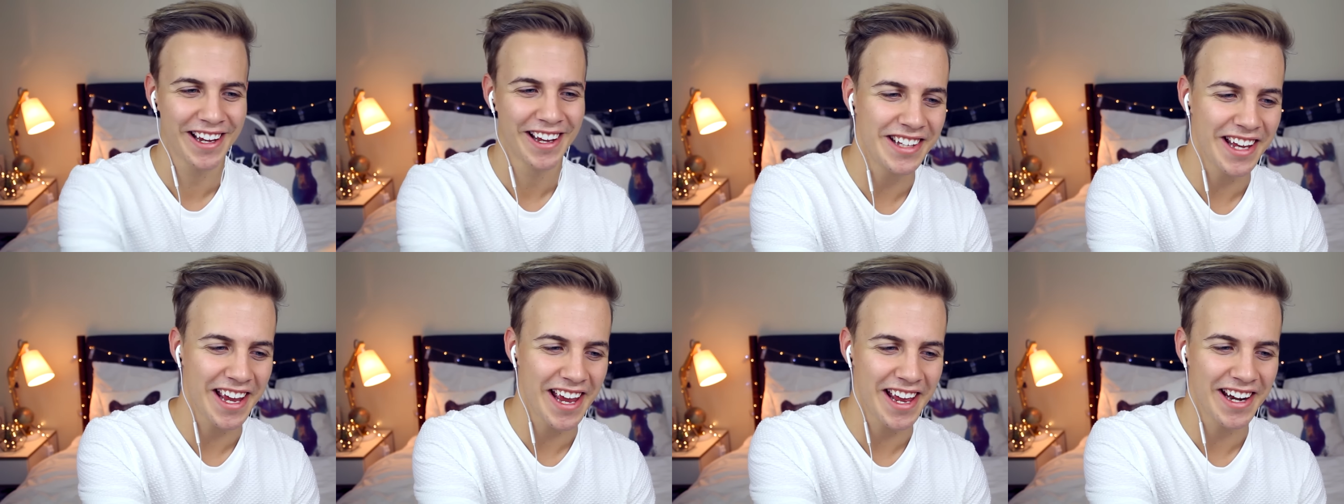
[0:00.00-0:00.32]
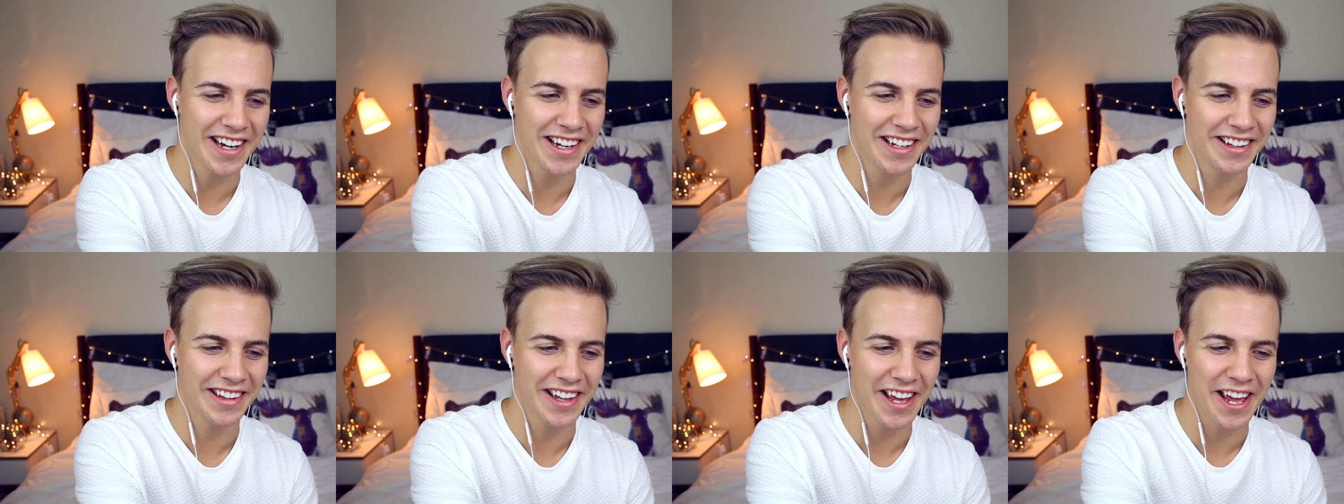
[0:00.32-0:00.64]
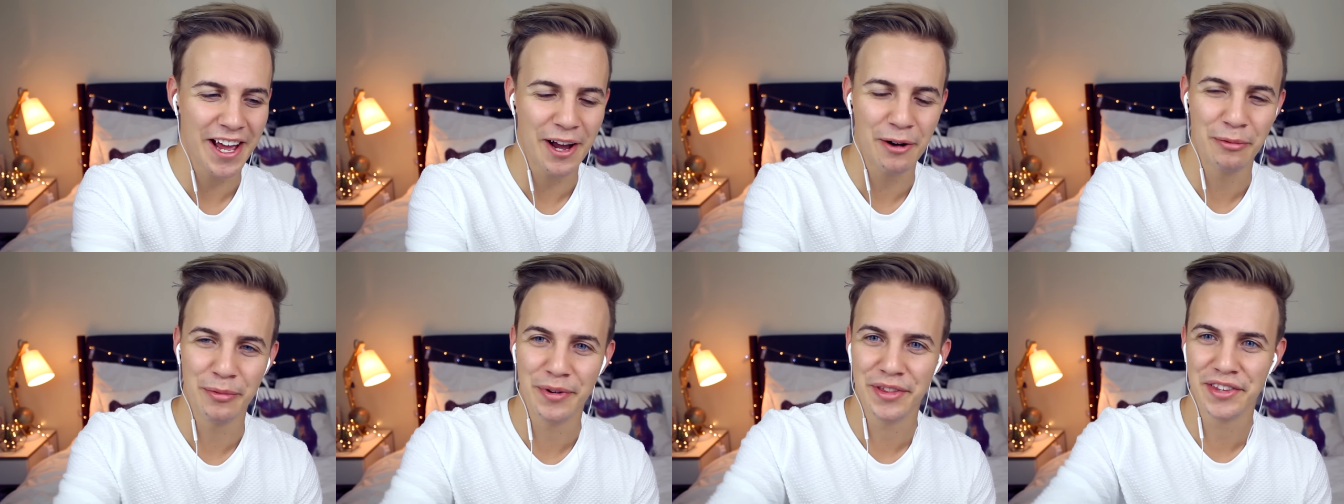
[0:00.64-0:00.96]
standing
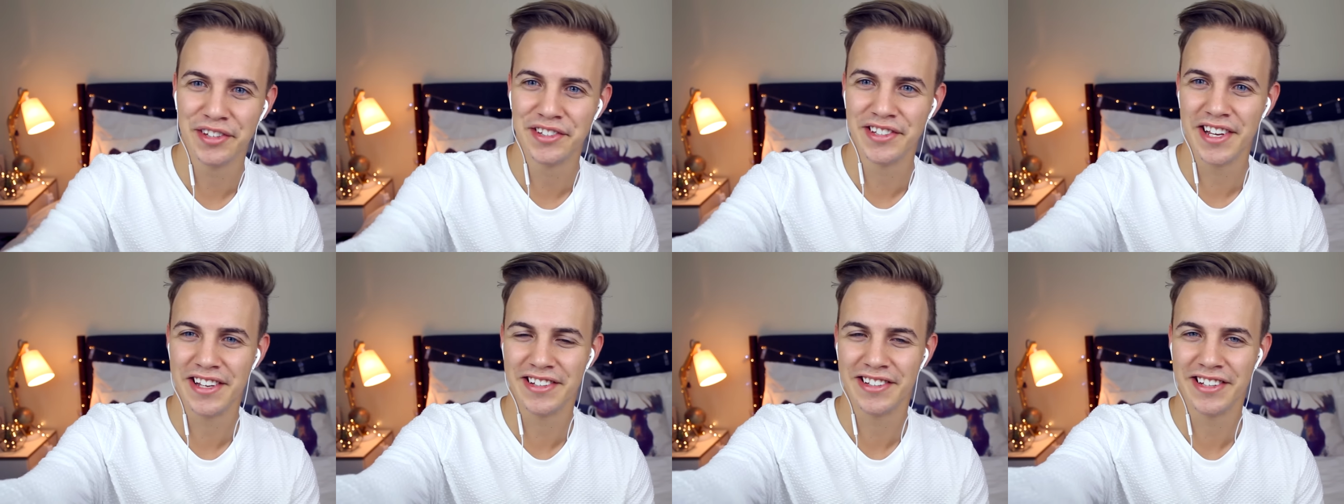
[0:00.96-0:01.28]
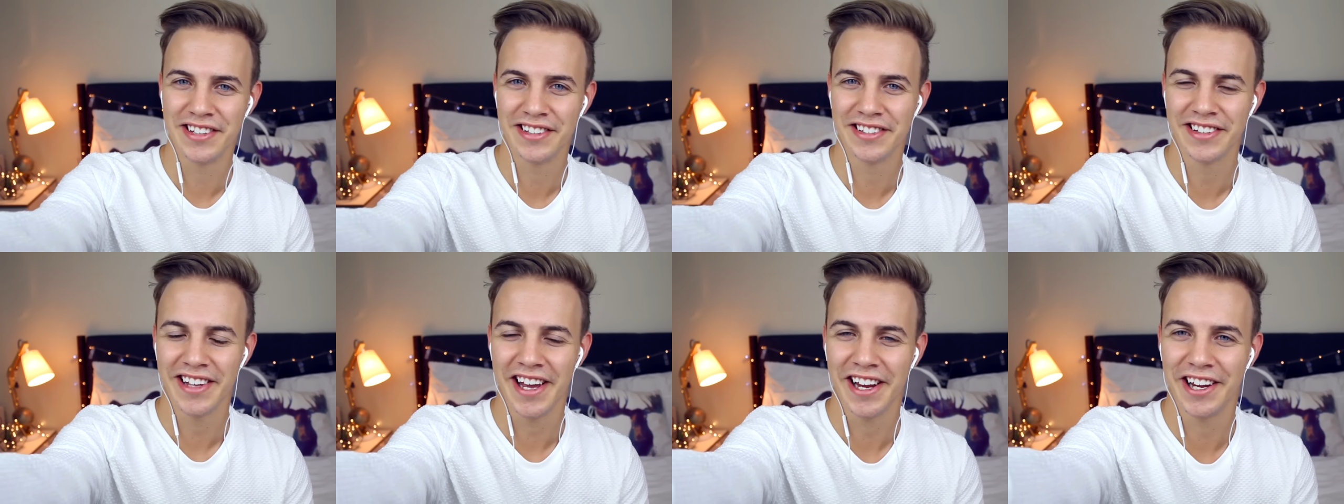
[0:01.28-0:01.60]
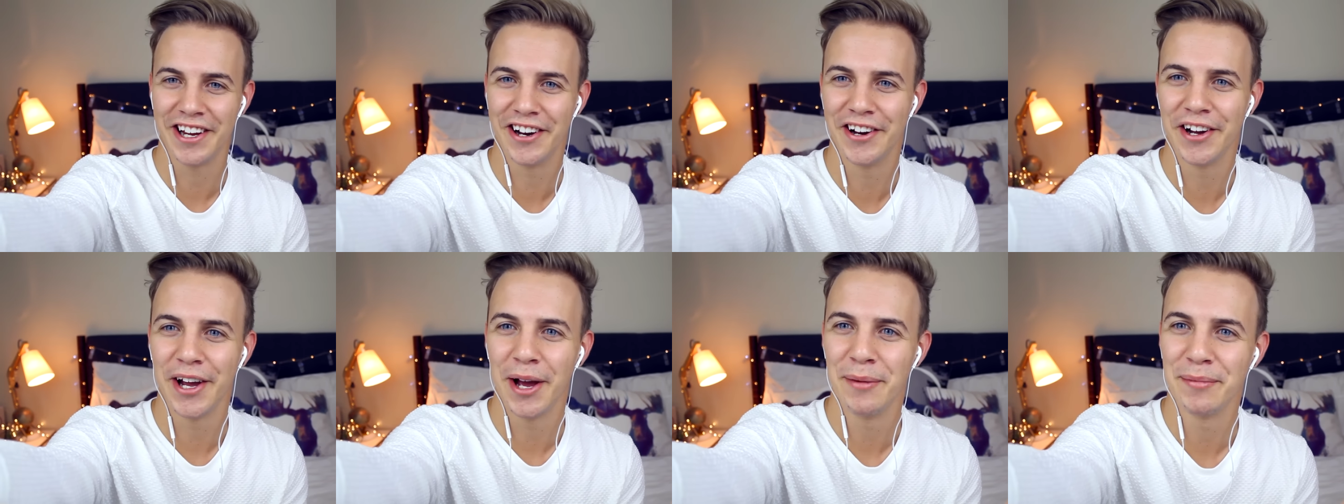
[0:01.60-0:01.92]
there with scissors, like,
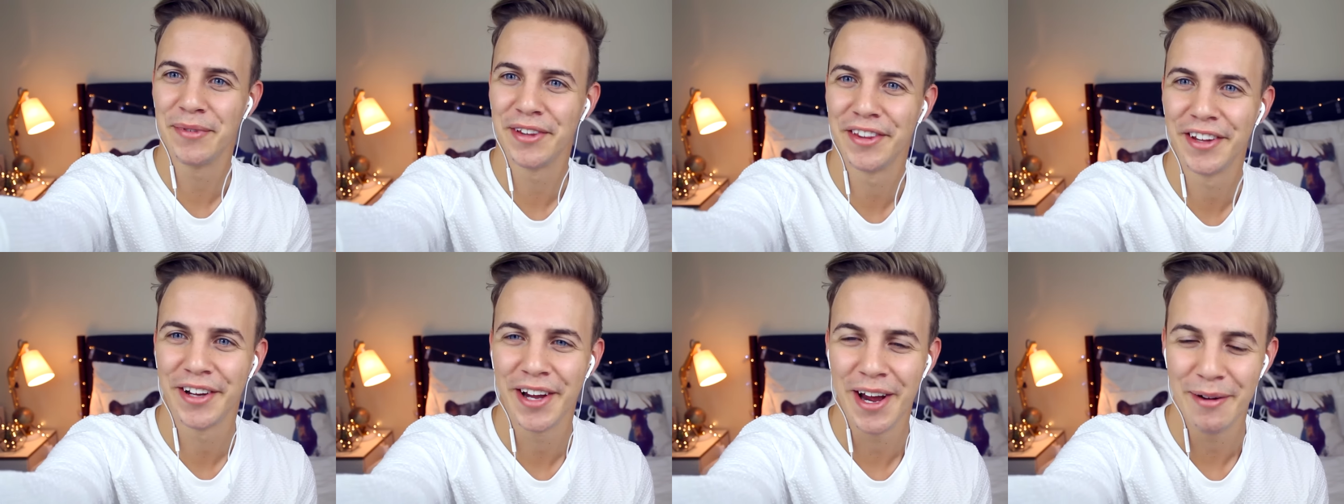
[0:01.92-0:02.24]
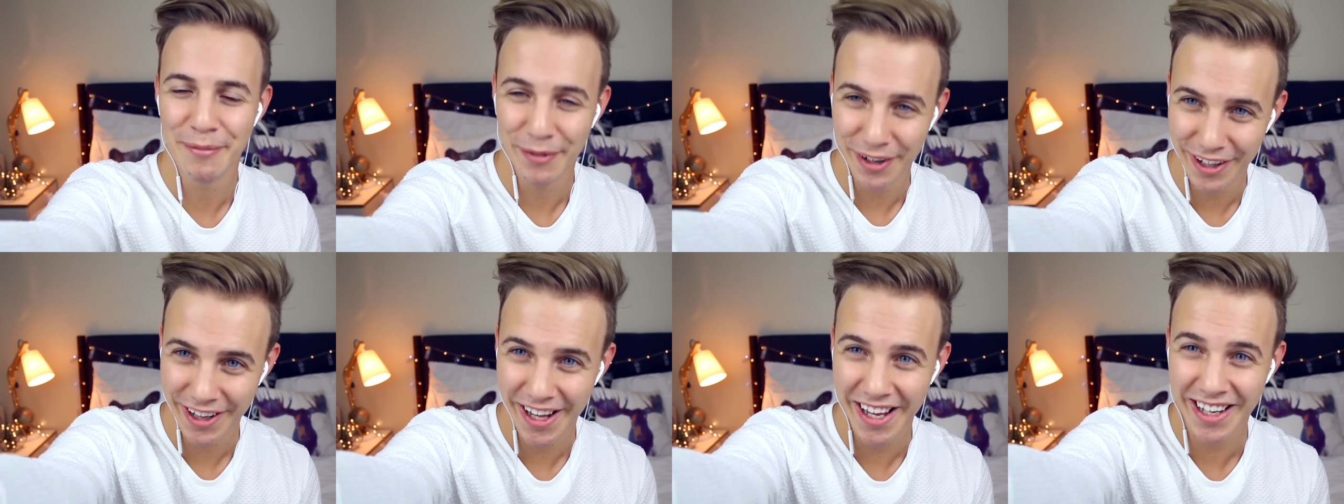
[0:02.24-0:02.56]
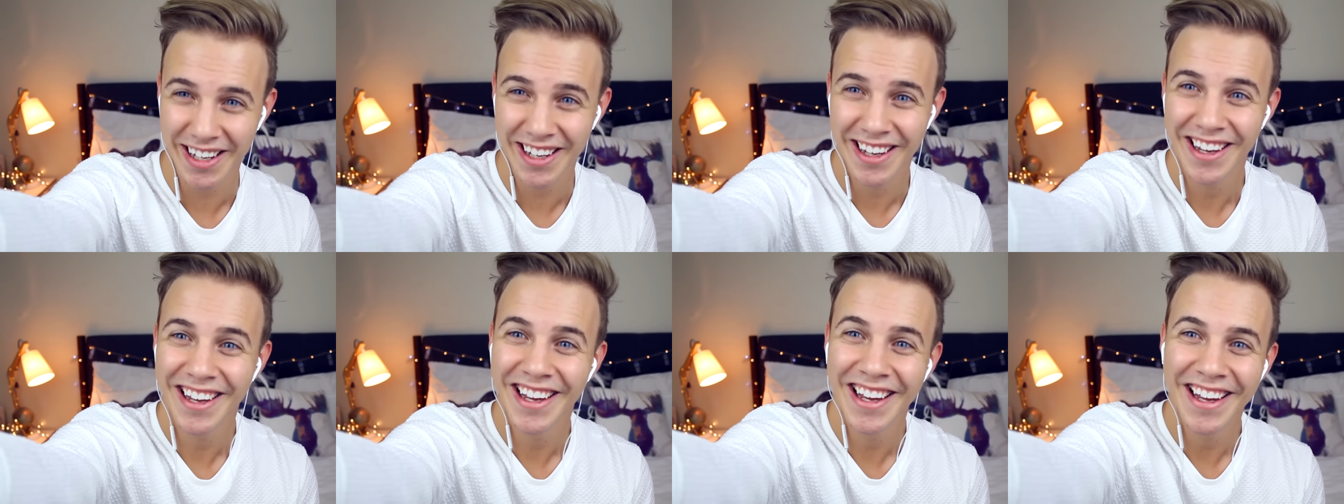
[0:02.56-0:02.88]
going up to the camera,
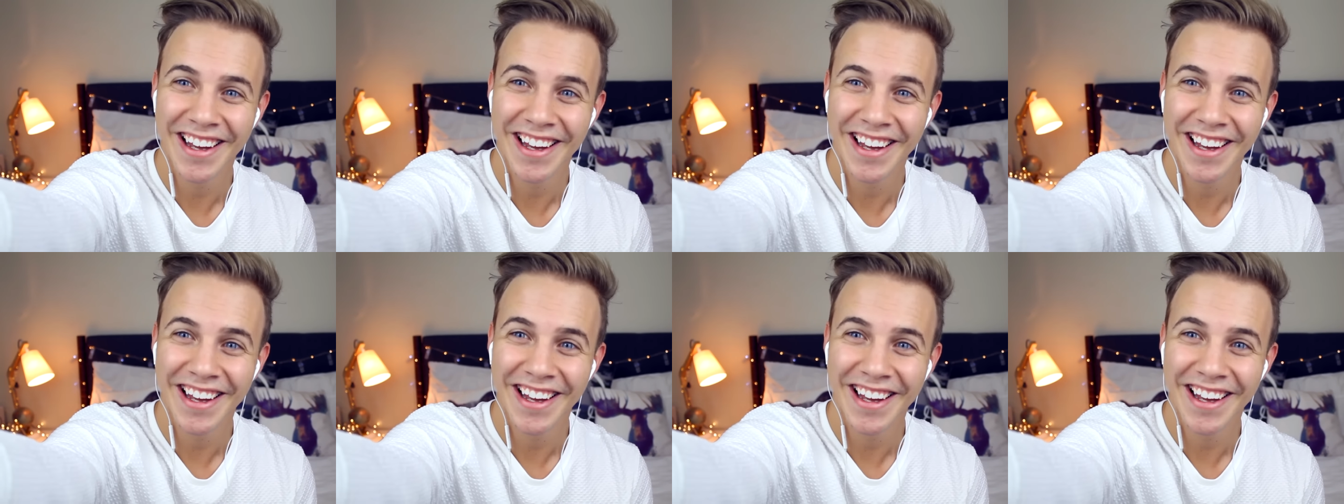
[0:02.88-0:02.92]
like...